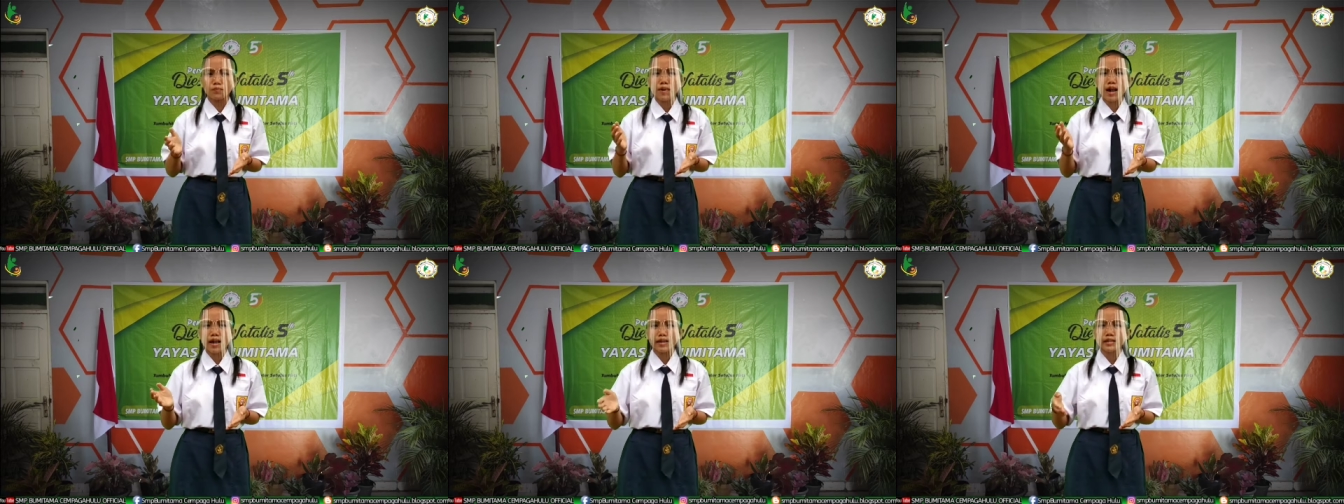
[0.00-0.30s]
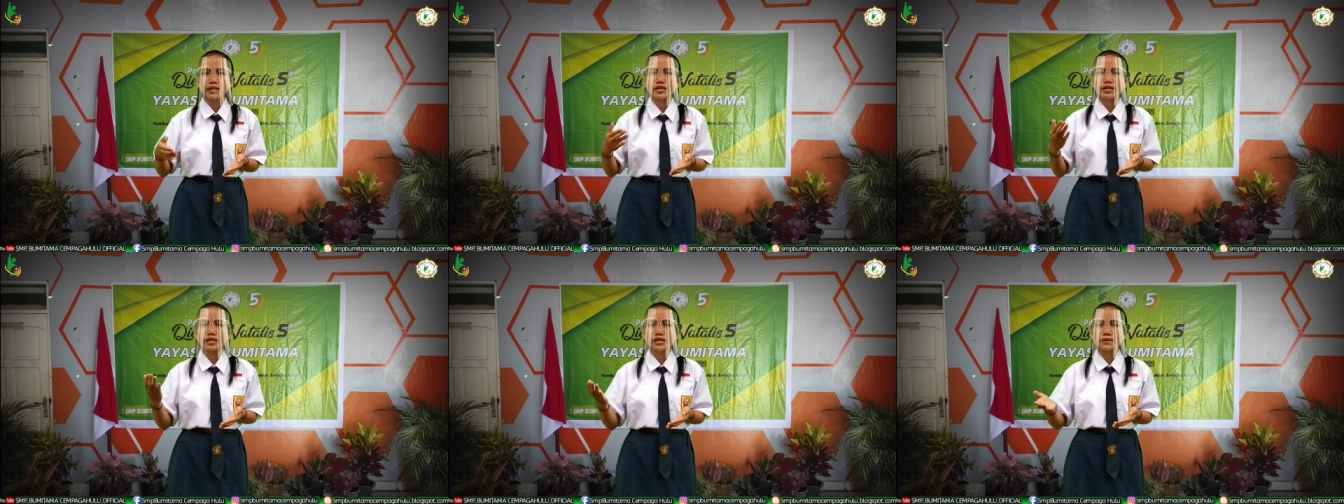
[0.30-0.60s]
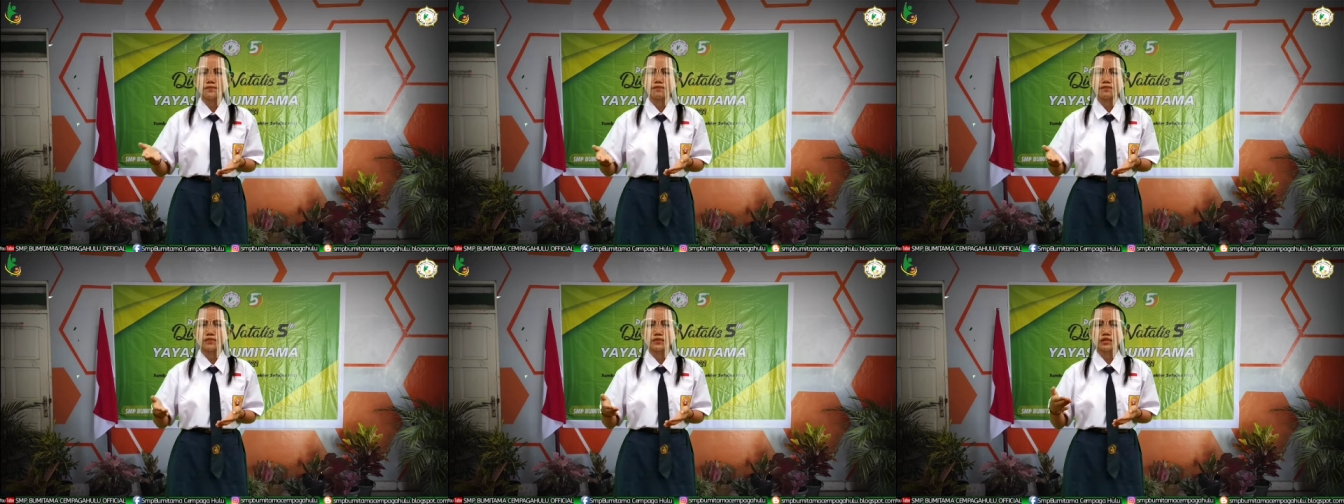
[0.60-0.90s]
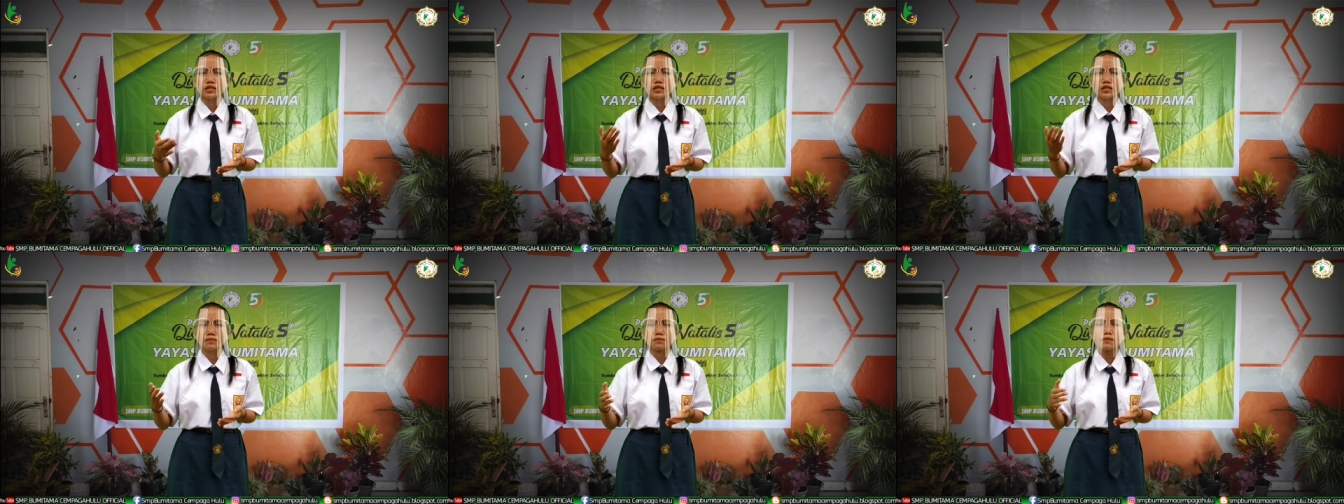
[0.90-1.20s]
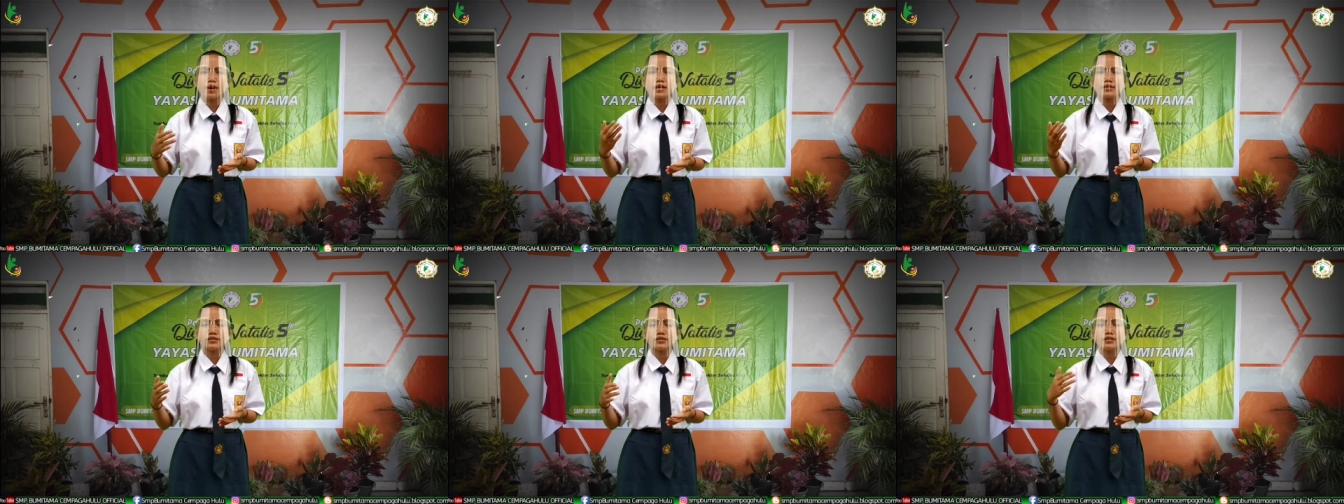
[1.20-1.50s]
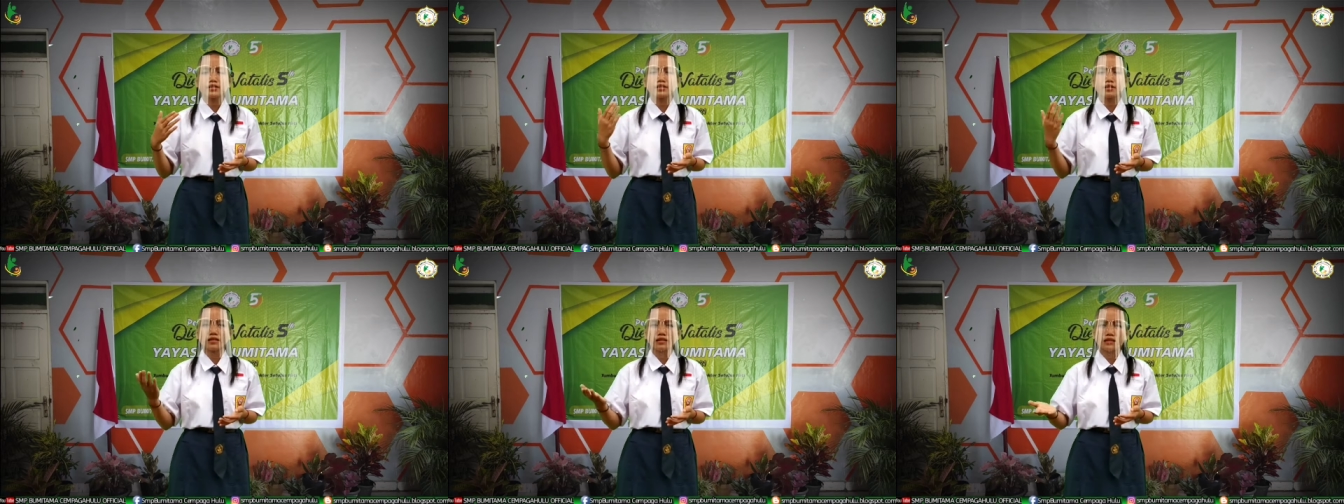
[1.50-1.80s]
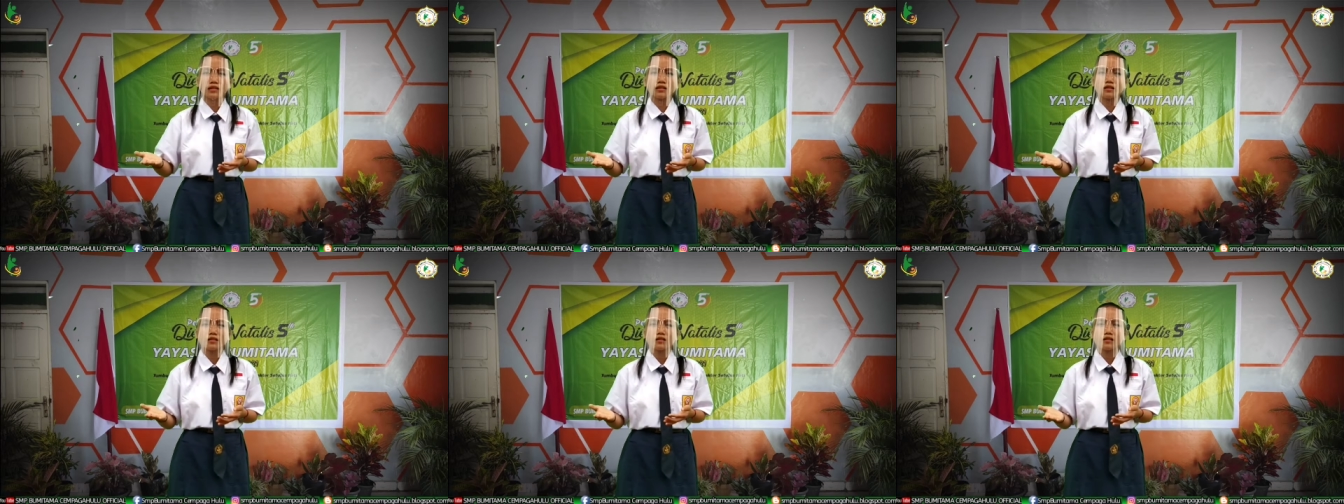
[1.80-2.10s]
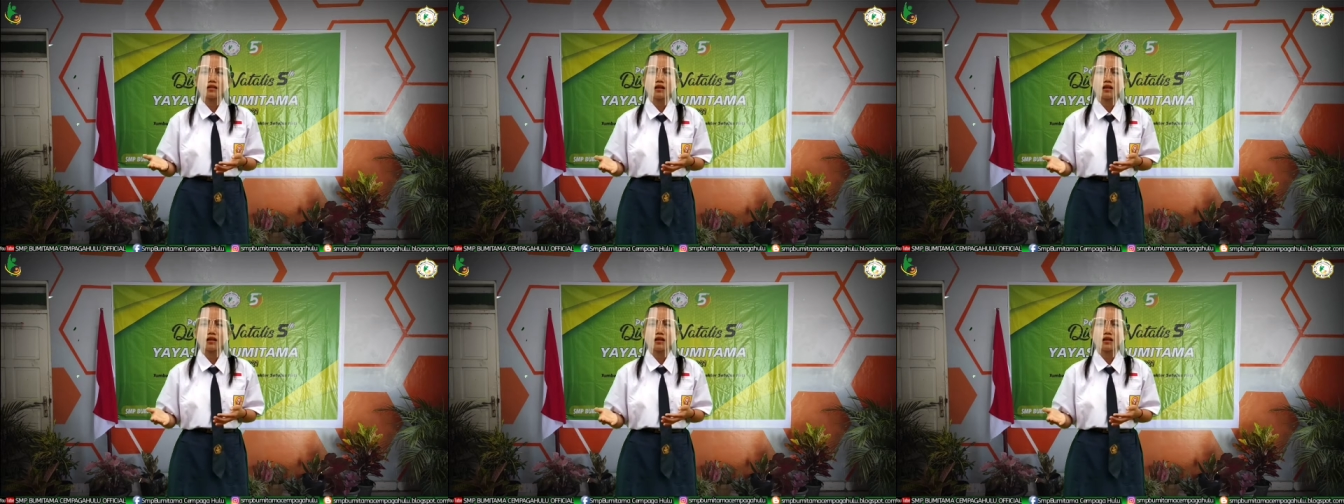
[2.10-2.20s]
buy him a bicycle.